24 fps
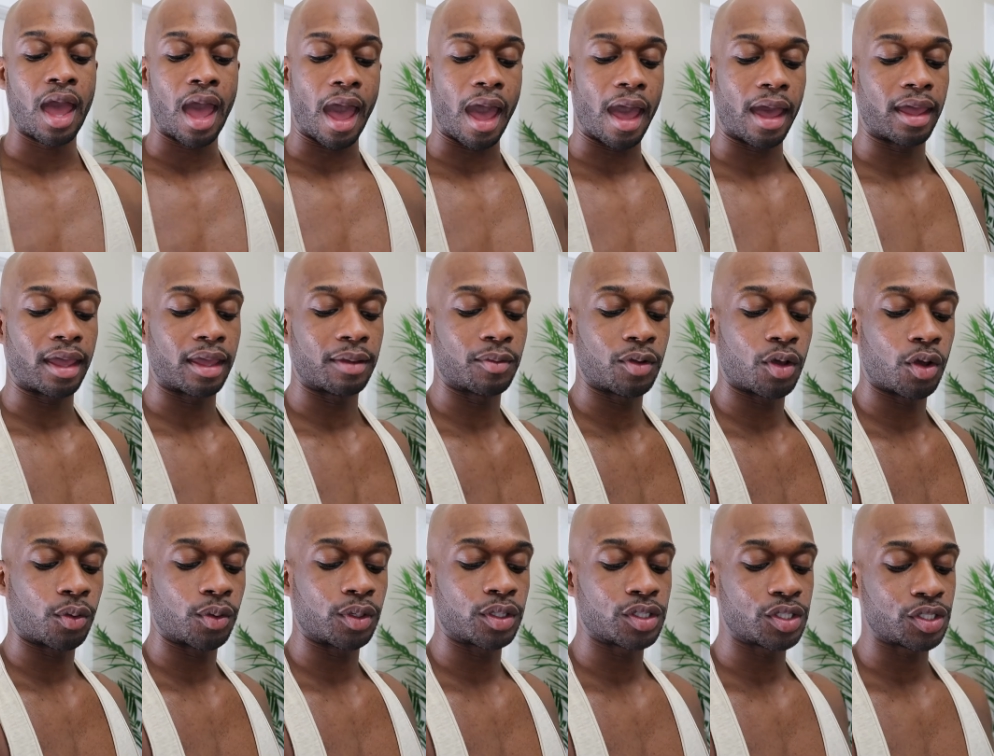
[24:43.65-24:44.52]
I am
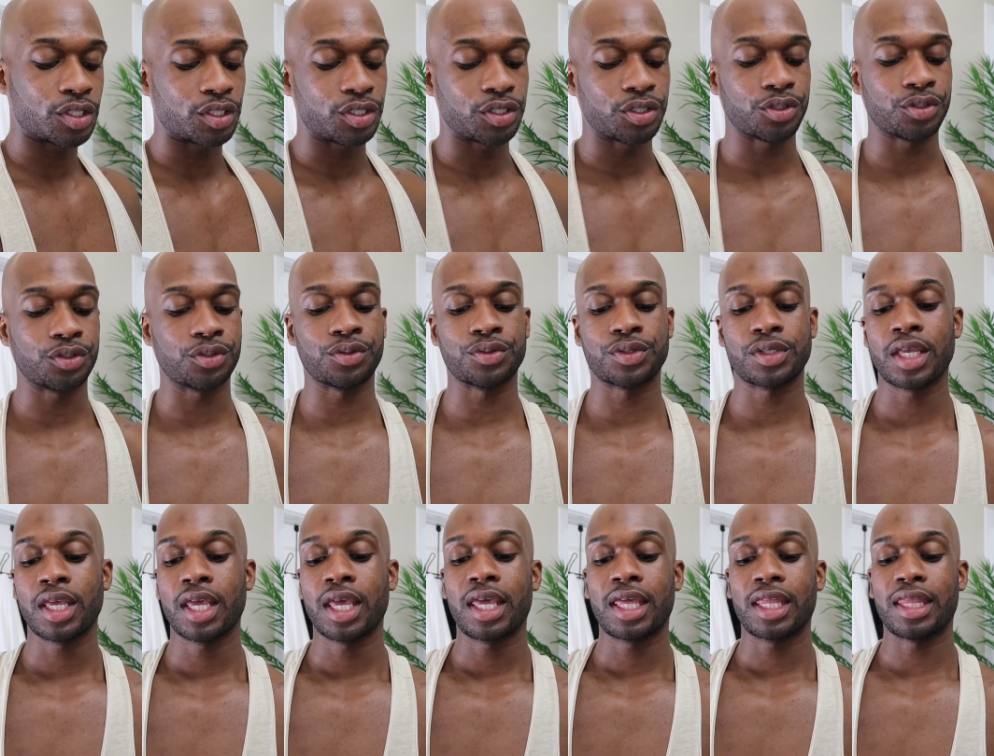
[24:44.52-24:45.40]
going to use
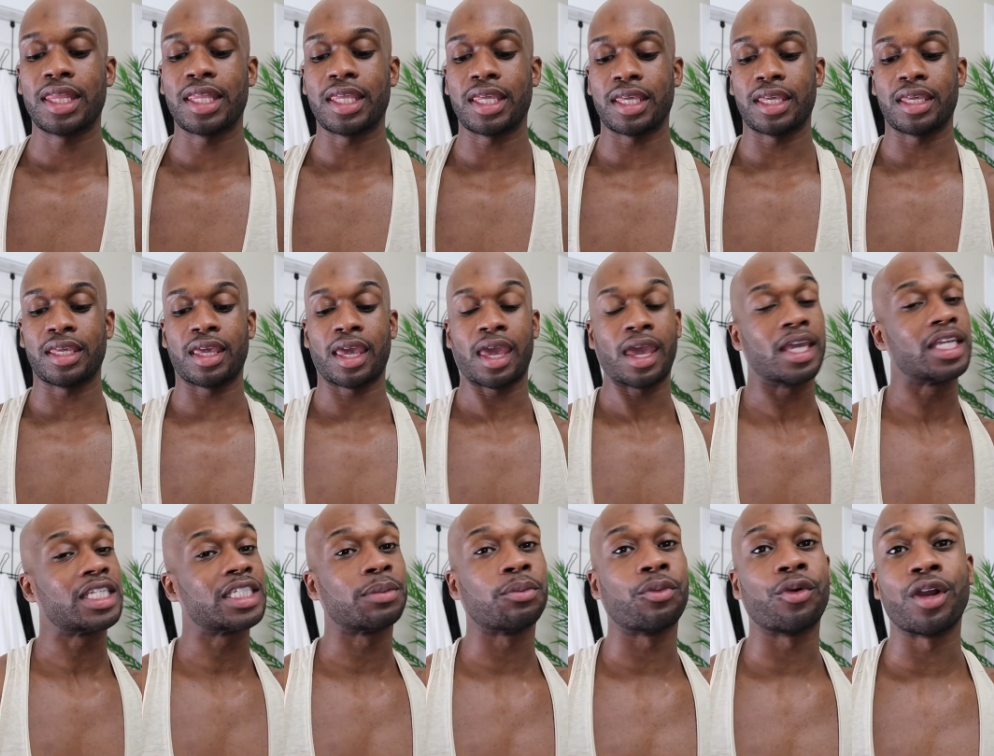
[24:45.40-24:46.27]
the
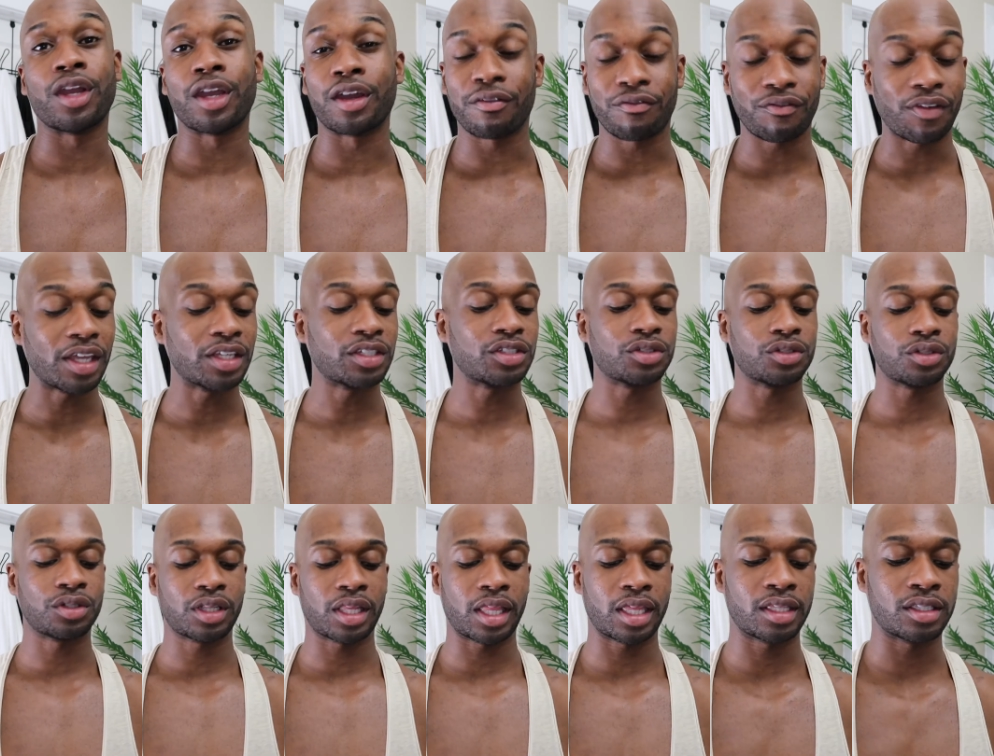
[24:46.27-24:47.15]
Haitian Moringa Facial
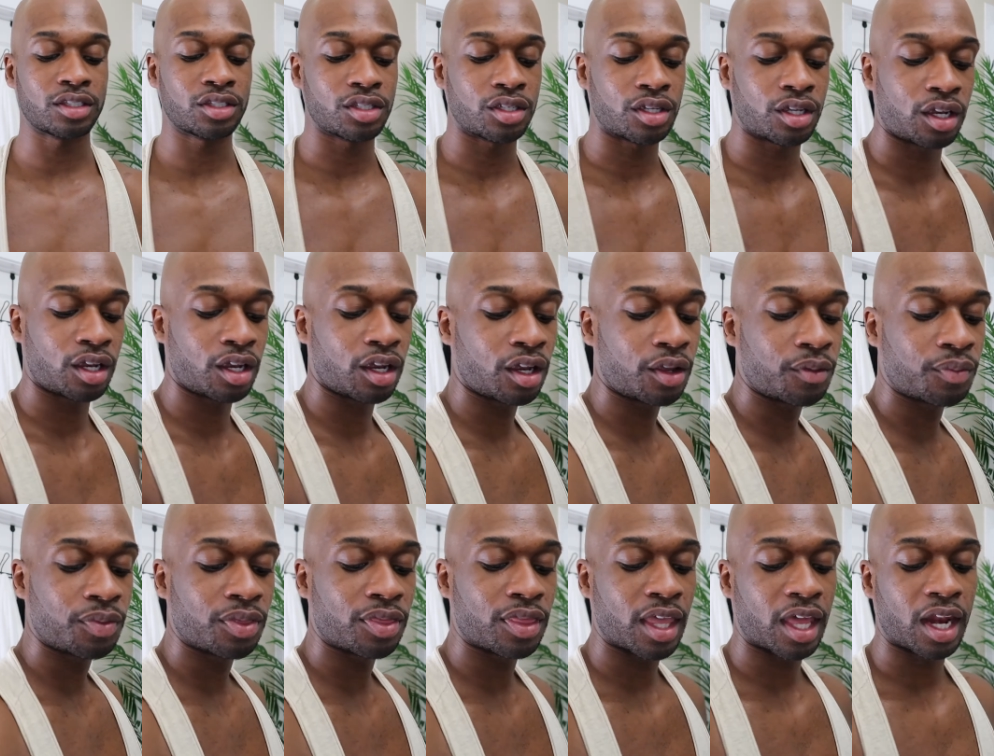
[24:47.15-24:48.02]
Cleanser,
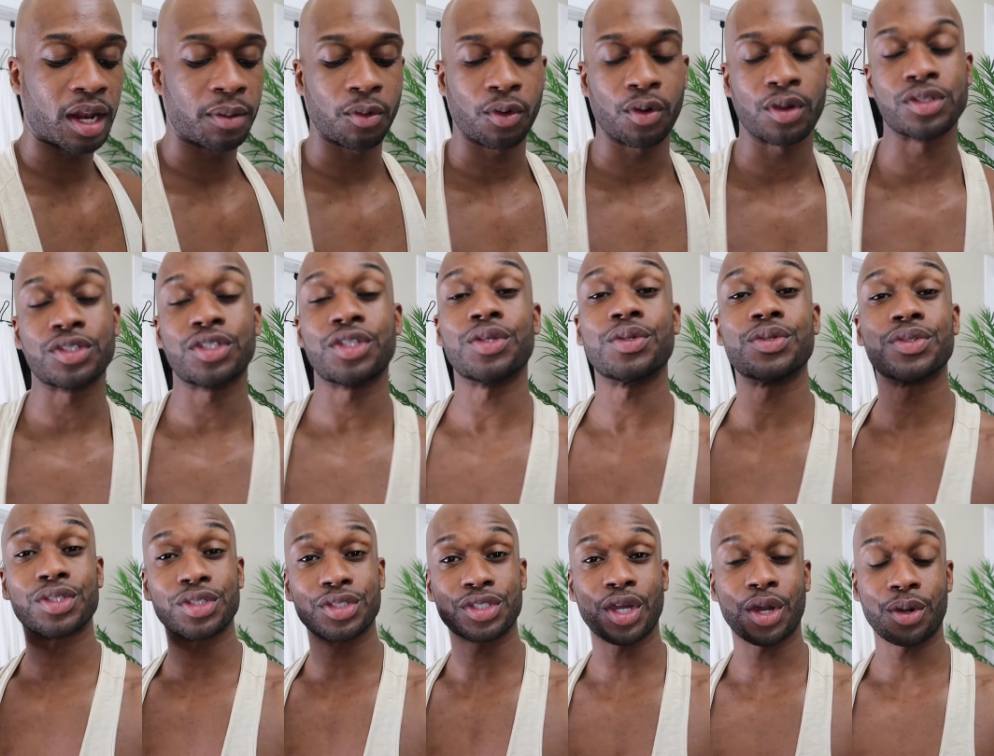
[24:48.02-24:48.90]
then I'm going to use
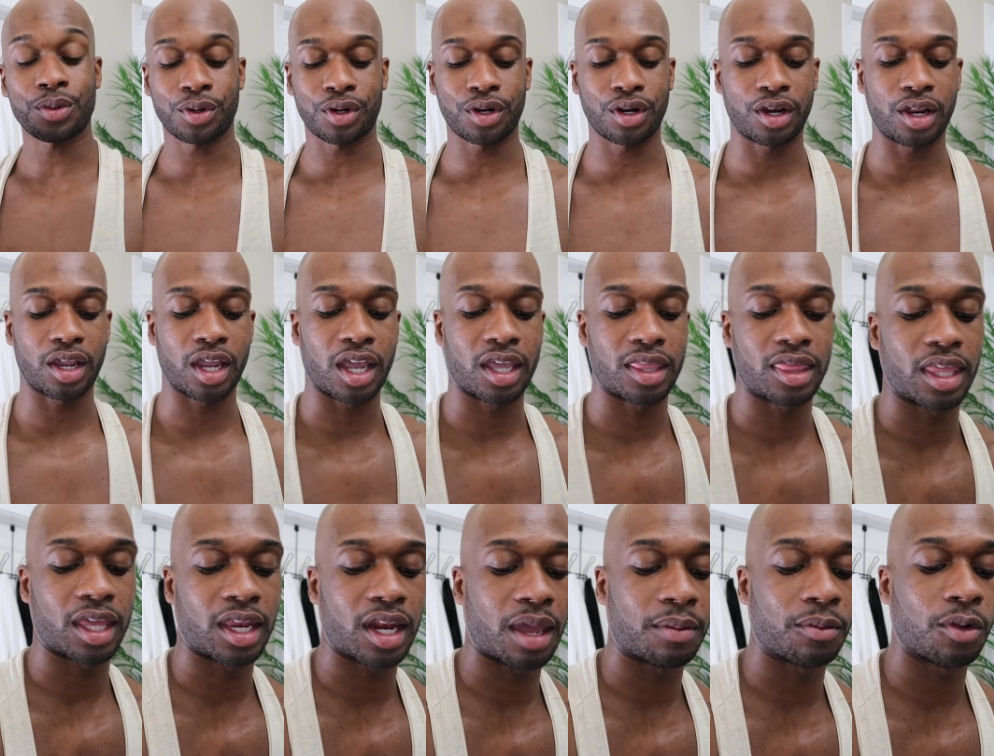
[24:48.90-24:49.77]
the toner, and
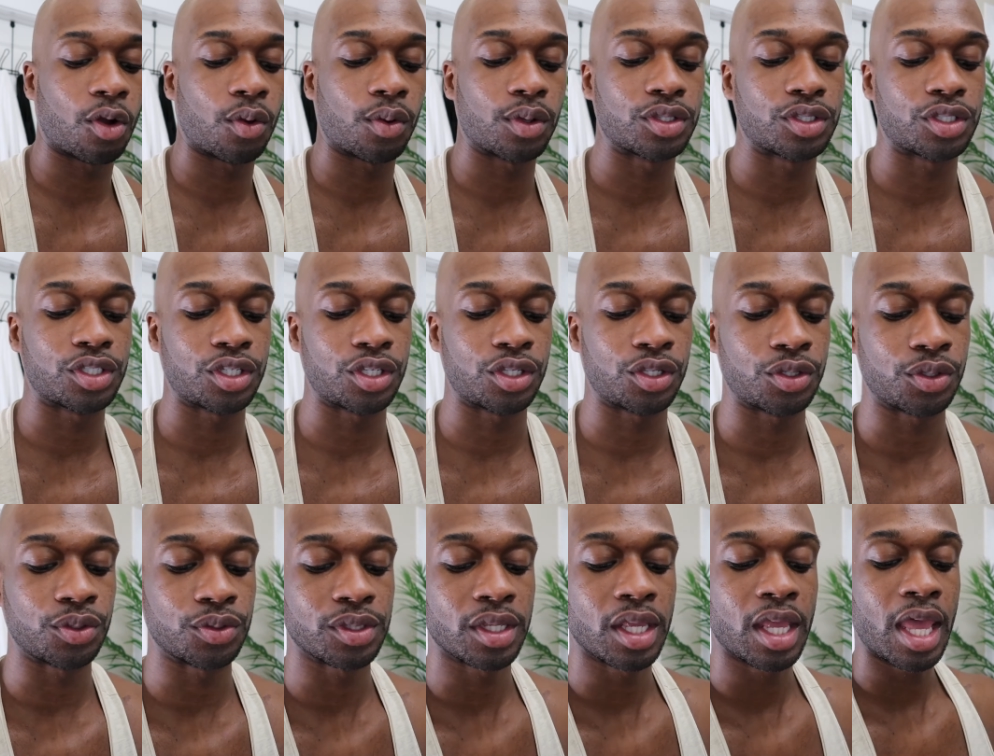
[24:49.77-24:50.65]
then I'm going to
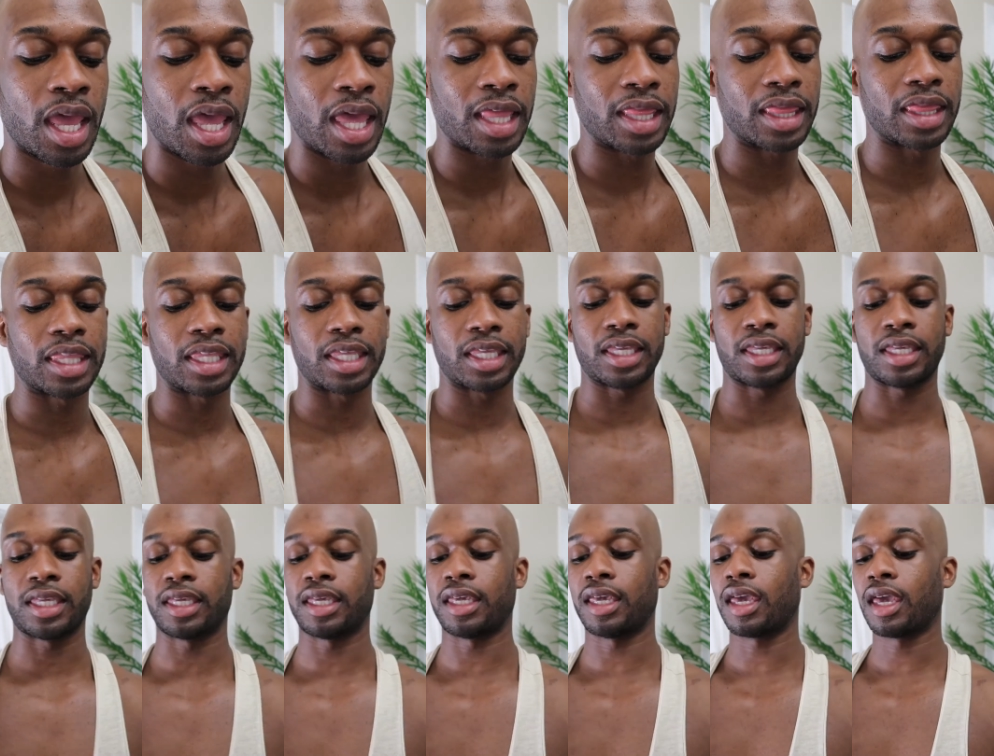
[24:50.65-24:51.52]
use
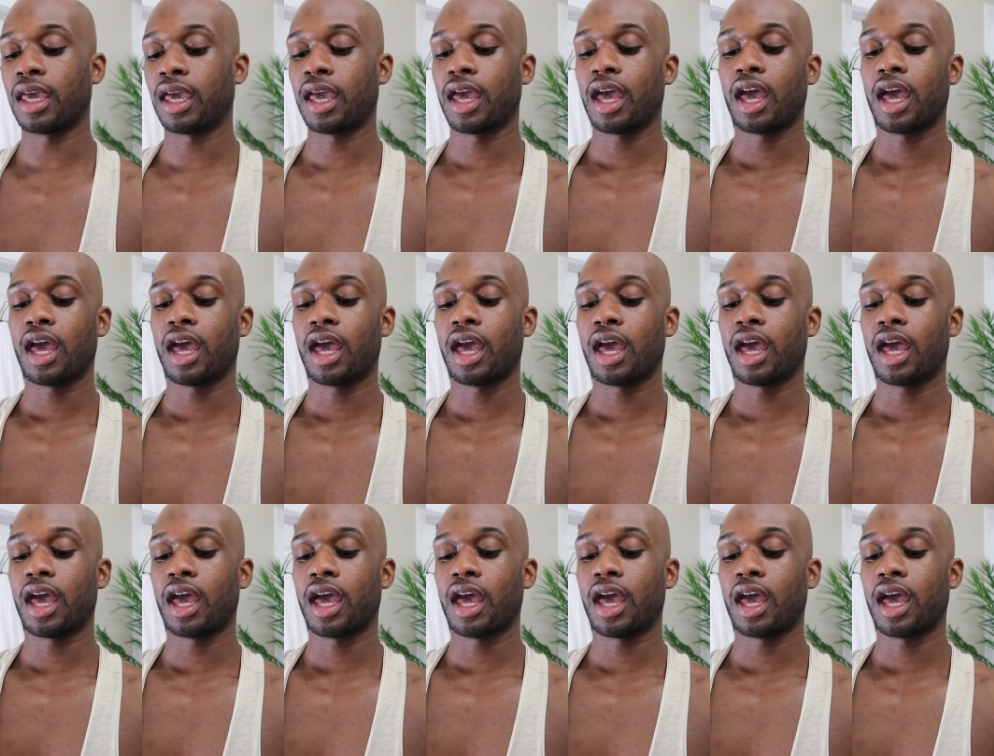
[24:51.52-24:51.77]
the